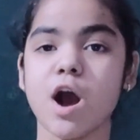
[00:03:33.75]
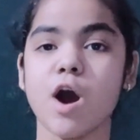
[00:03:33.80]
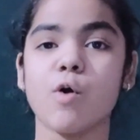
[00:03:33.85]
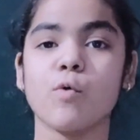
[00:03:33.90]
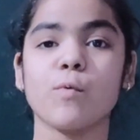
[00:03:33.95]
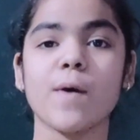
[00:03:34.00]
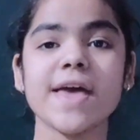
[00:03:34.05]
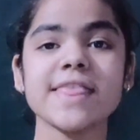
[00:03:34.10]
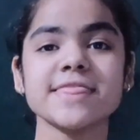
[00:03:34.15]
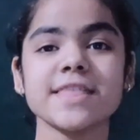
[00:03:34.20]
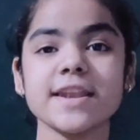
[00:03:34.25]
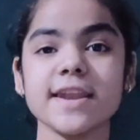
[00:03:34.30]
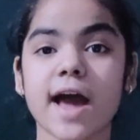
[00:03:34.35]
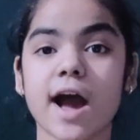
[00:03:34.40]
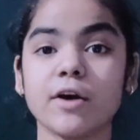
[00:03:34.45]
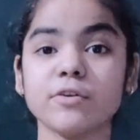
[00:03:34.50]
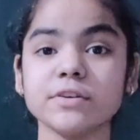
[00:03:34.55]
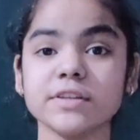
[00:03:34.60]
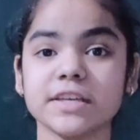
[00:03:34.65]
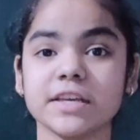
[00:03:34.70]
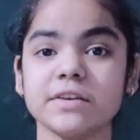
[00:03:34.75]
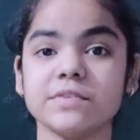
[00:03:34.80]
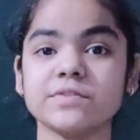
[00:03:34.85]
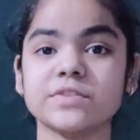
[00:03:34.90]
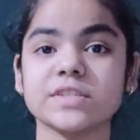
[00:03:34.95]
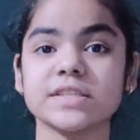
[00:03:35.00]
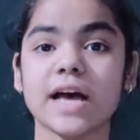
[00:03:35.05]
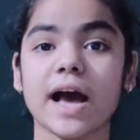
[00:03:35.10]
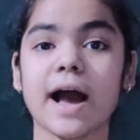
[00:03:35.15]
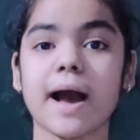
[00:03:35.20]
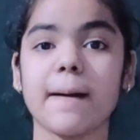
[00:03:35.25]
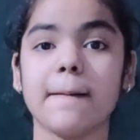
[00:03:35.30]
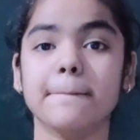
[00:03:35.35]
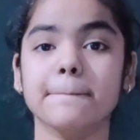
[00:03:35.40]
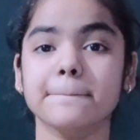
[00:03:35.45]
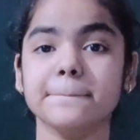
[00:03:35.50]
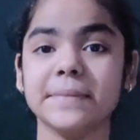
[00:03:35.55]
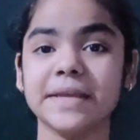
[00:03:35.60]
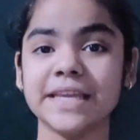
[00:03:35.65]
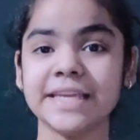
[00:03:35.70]
When the noun gives a
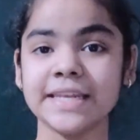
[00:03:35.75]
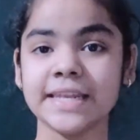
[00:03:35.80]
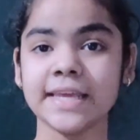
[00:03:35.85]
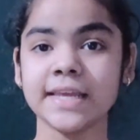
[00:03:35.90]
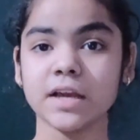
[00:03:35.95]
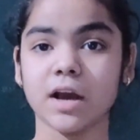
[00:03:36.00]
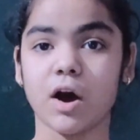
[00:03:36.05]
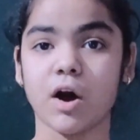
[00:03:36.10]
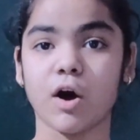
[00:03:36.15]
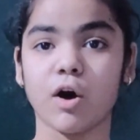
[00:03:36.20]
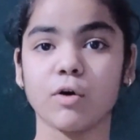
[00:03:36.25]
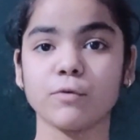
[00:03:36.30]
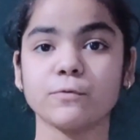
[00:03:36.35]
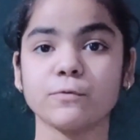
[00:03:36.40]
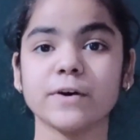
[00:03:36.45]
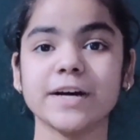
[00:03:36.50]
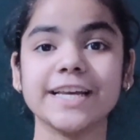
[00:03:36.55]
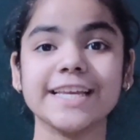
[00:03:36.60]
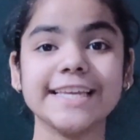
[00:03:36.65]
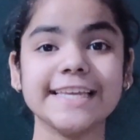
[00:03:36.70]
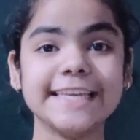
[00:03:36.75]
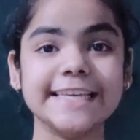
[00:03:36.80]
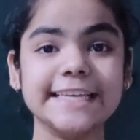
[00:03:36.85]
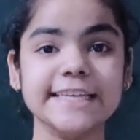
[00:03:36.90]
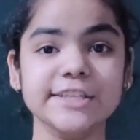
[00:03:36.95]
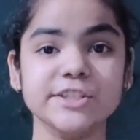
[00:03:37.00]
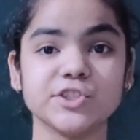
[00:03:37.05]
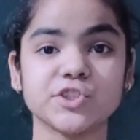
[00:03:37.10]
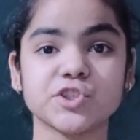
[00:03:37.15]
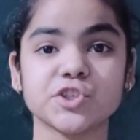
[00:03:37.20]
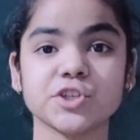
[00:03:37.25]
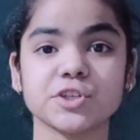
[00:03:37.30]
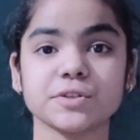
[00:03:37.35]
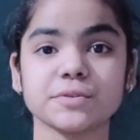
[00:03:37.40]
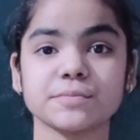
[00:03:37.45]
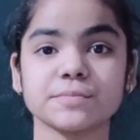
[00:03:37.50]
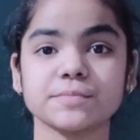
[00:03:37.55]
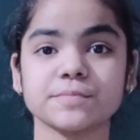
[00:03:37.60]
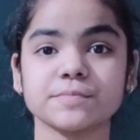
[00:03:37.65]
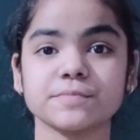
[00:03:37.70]
meaning of each.
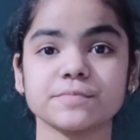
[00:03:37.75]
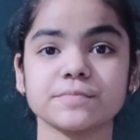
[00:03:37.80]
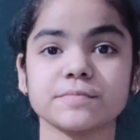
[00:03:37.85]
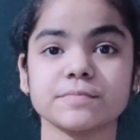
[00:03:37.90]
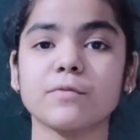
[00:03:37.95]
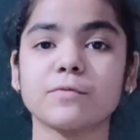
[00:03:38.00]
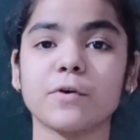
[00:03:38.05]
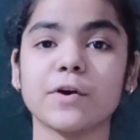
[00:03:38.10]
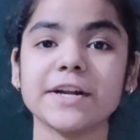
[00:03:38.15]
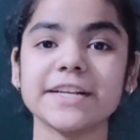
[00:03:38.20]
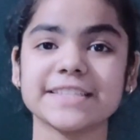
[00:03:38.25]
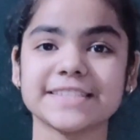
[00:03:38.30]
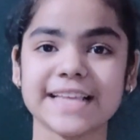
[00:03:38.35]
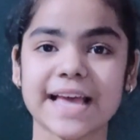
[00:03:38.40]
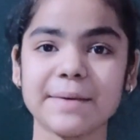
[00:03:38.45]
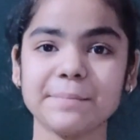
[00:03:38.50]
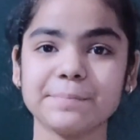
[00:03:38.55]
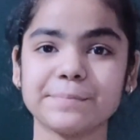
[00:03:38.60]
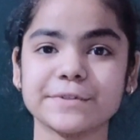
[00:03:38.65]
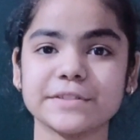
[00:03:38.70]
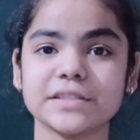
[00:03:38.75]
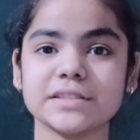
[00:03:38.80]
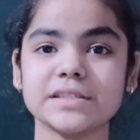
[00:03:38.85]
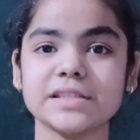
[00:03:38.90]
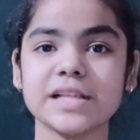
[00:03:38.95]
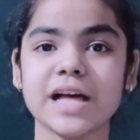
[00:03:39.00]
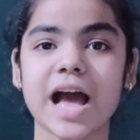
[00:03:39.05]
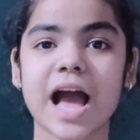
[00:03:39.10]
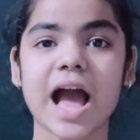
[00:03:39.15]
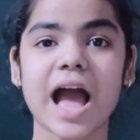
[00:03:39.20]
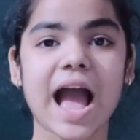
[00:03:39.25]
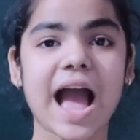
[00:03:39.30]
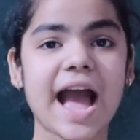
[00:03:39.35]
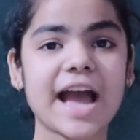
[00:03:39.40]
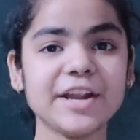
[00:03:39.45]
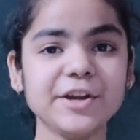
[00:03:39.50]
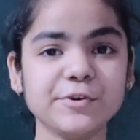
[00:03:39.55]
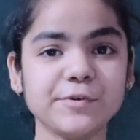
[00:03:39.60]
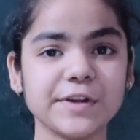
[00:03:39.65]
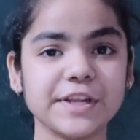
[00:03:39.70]
For example,
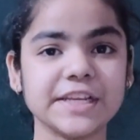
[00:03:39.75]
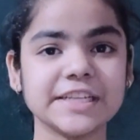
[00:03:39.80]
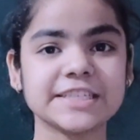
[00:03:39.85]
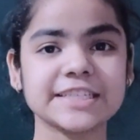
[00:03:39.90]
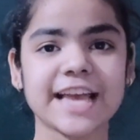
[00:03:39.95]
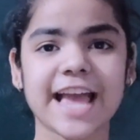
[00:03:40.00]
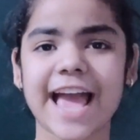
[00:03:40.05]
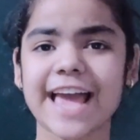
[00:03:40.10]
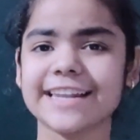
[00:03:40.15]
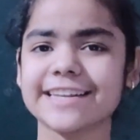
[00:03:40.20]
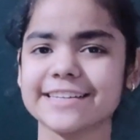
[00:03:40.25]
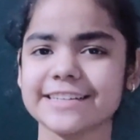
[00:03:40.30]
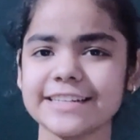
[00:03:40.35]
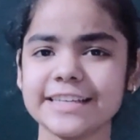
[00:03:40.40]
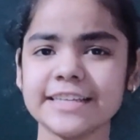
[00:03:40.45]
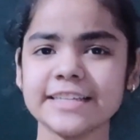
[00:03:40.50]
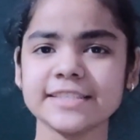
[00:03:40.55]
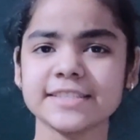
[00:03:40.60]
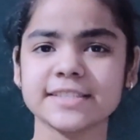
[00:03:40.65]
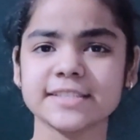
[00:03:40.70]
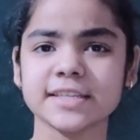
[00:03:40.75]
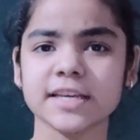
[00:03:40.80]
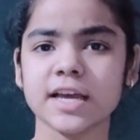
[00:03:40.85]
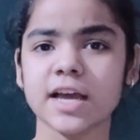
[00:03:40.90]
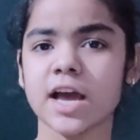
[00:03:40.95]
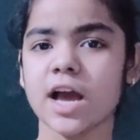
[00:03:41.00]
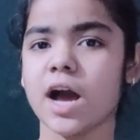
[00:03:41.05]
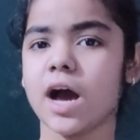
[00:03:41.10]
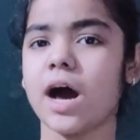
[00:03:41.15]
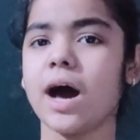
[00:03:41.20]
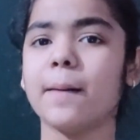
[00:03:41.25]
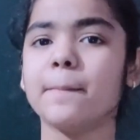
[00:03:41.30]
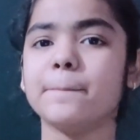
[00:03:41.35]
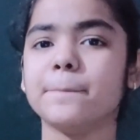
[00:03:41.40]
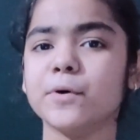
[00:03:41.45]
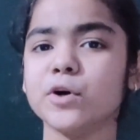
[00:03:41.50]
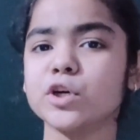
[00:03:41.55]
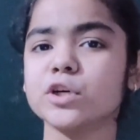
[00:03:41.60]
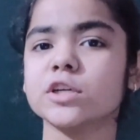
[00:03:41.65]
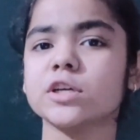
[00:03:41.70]
I read at least one
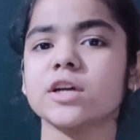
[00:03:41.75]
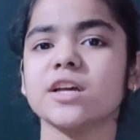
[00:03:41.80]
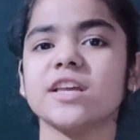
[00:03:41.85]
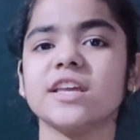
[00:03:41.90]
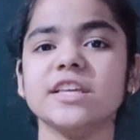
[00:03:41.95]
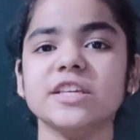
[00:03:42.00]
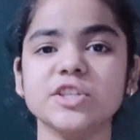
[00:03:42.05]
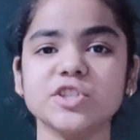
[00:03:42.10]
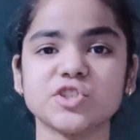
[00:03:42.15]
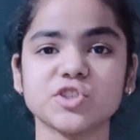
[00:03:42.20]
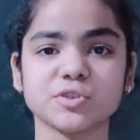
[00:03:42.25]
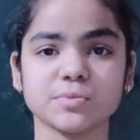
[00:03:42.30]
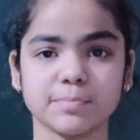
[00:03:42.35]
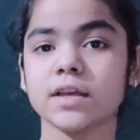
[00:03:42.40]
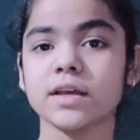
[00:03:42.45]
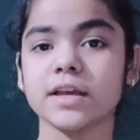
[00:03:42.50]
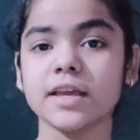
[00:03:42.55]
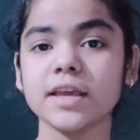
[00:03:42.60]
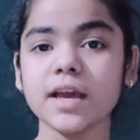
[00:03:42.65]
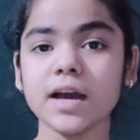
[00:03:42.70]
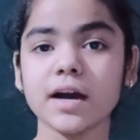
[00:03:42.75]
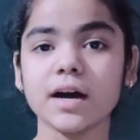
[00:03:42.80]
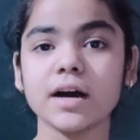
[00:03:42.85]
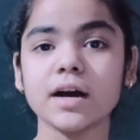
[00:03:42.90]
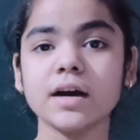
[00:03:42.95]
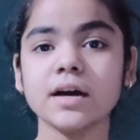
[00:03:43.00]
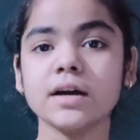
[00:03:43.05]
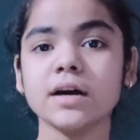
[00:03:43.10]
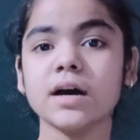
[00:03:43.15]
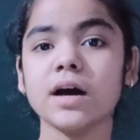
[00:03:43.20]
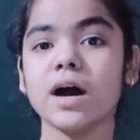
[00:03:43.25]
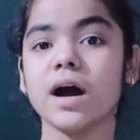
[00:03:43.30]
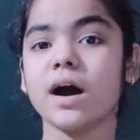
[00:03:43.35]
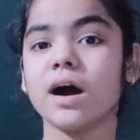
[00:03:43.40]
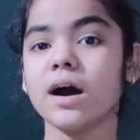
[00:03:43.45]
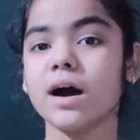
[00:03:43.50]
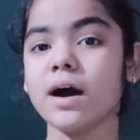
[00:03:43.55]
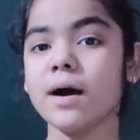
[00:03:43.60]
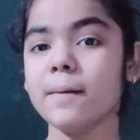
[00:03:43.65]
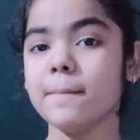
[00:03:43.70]
book a month. Here,
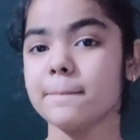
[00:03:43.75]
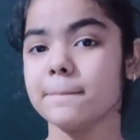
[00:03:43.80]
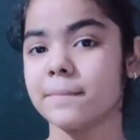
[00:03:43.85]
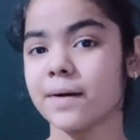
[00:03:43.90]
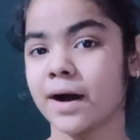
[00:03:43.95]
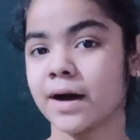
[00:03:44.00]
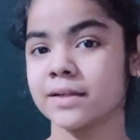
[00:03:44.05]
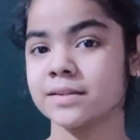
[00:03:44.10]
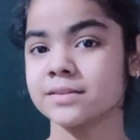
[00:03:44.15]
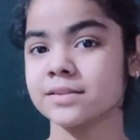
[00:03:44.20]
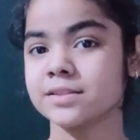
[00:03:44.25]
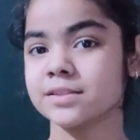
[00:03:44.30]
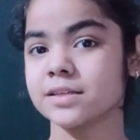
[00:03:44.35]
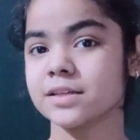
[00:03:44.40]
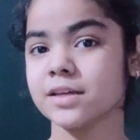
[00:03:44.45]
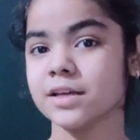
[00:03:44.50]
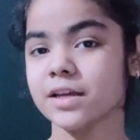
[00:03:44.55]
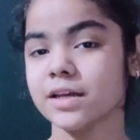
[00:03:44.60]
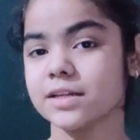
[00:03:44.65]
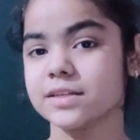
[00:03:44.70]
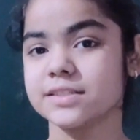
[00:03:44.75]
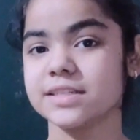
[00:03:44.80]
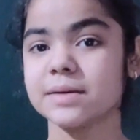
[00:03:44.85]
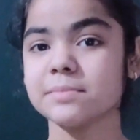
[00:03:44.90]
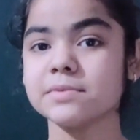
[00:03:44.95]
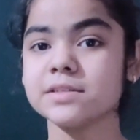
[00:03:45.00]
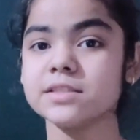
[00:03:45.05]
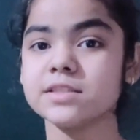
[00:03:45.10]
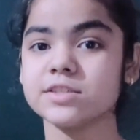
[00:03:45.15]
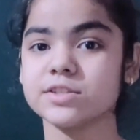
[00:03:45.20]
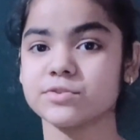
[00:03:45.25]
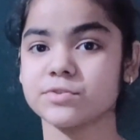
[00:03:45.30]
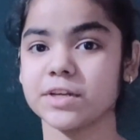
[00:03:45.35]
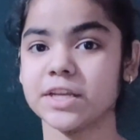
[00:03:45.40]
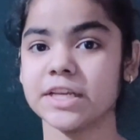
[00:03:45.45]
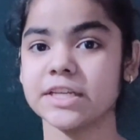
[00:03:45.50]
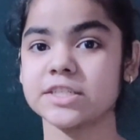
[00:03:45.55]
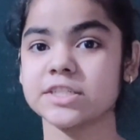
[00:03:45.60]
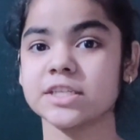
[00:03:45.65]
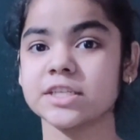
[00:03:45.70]
a month
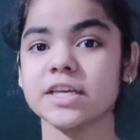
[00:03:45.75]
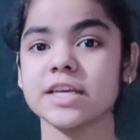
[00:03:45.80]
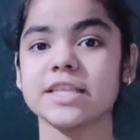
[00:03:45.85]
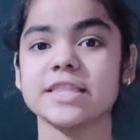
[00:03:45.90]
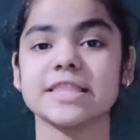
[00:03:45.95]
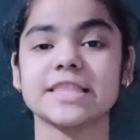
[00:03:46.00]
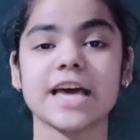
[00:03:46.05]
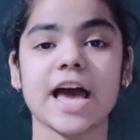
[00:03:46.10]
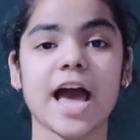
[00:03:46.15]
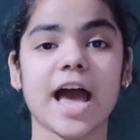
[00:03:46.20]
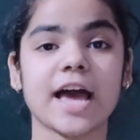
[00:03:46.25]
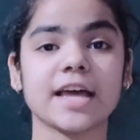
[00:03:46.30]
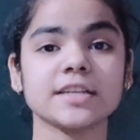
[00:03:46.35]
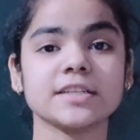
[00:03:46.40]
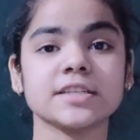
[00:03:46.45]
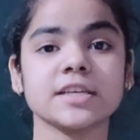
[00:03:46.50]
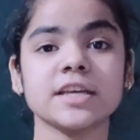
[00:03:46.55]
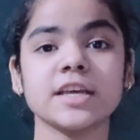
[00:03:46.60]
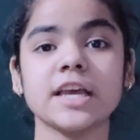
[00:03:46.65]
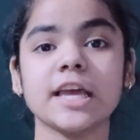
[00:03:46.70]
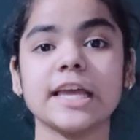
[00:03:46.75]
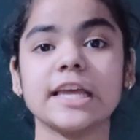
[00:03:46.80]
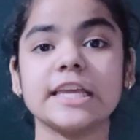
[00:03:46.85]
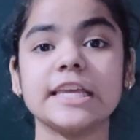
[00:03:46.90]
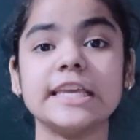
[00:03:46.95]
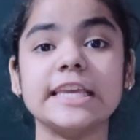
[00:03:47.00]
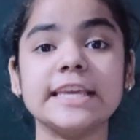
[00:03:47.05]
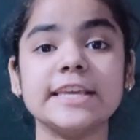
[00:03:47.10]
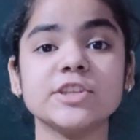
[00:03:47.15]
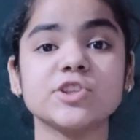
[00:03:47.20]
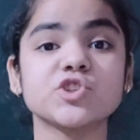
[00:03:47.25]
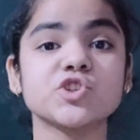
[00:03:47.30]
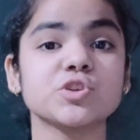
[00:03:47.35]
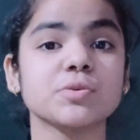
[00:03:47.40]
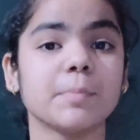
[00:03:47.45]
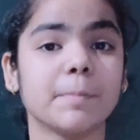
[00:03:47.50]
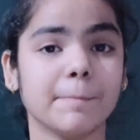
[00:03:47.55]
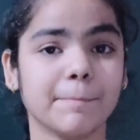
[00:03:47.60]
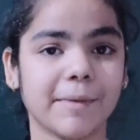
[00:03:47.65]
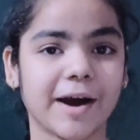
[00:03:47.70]
demonstrates that
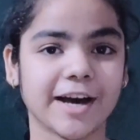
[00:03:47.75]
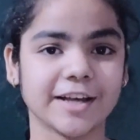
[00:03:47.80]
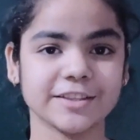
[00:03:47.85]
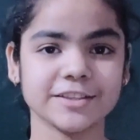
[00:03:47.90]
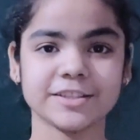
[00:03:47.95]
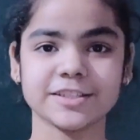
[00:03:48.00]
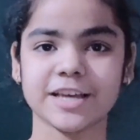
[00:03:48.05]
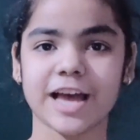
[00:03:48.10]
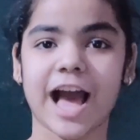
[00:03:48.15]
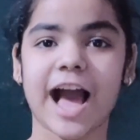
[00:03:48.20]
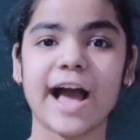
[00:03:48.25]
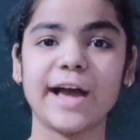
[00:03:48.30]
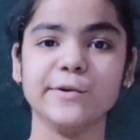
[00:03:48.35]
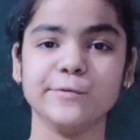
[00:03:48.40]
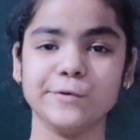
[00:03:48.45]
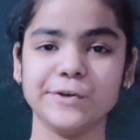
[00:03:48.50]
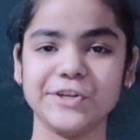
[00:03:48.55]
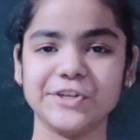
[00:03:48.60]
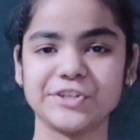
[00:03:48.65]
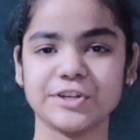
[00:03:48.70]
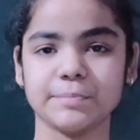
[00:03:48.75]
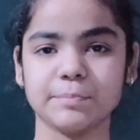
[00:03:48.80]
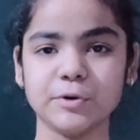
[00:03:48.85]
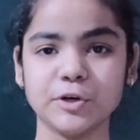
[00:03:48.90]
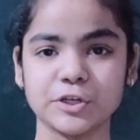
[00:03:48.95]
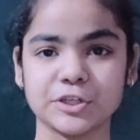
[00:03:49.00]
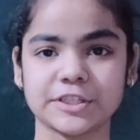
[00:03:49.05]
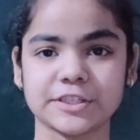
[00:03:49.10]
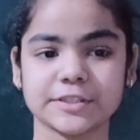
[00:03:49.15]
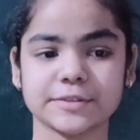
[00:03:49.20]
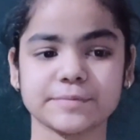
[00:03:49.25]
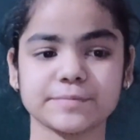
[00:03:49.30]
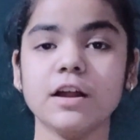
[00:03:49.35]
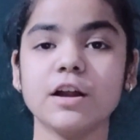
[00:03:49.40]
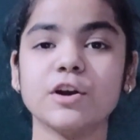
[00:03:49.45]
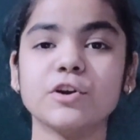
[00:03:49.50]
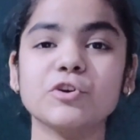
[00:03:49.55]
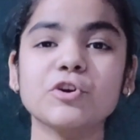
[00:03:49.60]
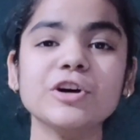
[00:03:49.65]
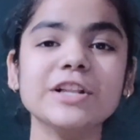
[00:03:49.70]
each month I read a book.
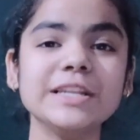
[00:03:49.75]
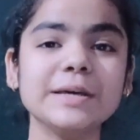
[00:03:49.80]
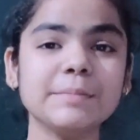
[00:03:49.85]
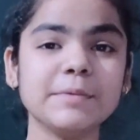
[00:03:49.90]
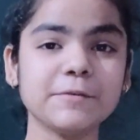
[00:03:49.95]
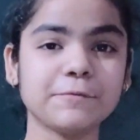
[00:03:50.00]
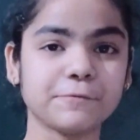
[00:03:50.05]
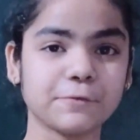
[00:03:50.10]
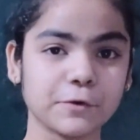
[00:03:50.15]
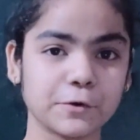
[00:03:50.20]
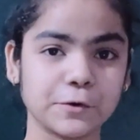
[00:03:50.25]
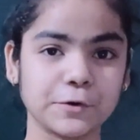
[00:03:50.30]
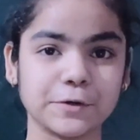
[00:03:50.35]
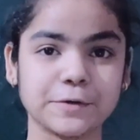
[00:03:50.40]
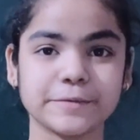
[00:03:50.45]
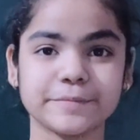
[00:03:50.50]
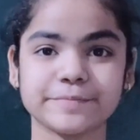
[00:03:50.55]
Rule number 4.